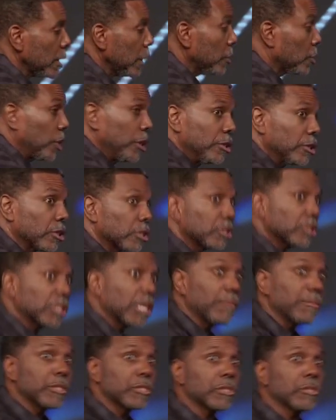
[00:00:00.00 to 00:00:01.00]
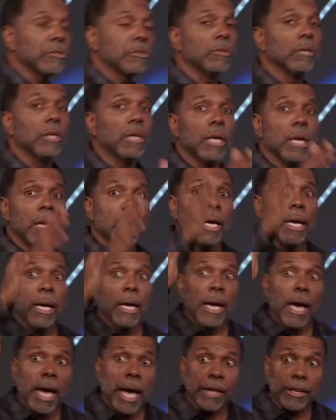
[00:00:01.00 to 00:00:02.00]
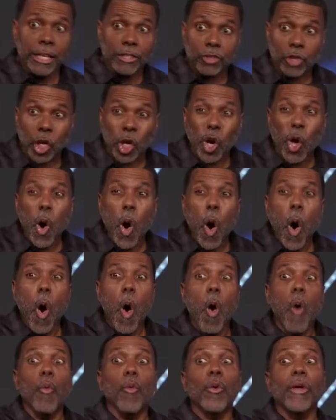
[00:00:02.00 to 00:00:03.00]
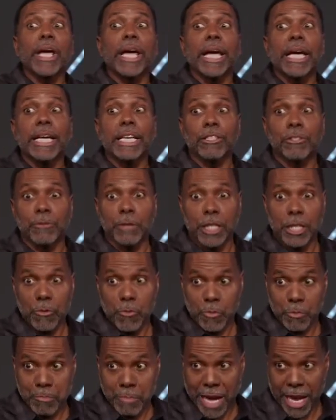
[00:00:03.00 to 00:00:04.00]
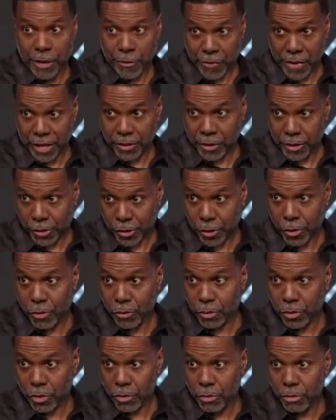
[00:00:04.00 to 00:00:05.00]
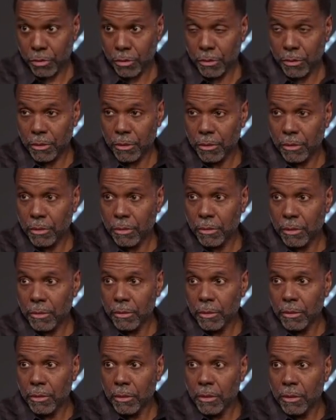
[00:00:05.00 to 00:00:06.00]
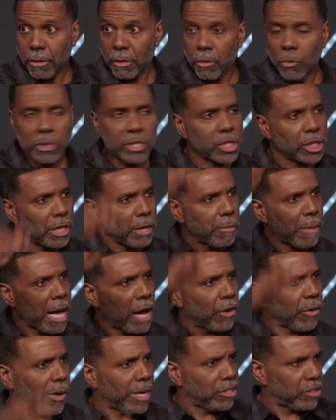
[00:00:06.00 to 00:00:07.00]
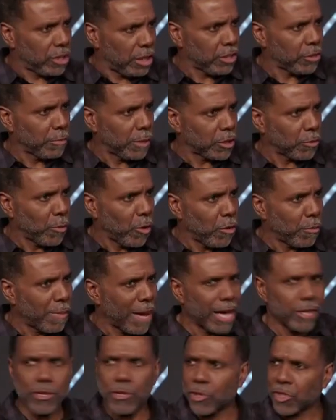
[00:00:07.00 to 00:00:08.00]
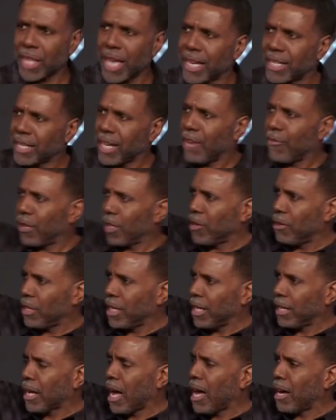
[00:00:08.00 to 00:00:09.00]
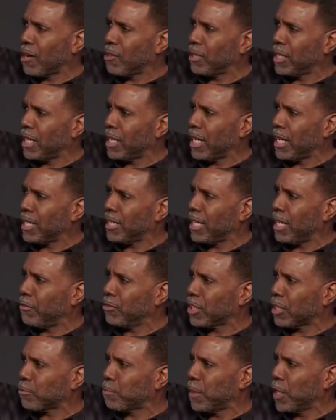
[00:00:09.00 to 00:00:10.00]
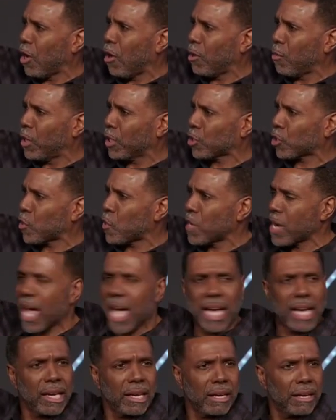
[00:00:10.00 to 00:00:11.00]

Jesus is coming soon. And this glory is getting manifesting soon, too when sin abound, grace does much more abound. You think devil gonna, God gonna let, let, the devil just be the only one showing out?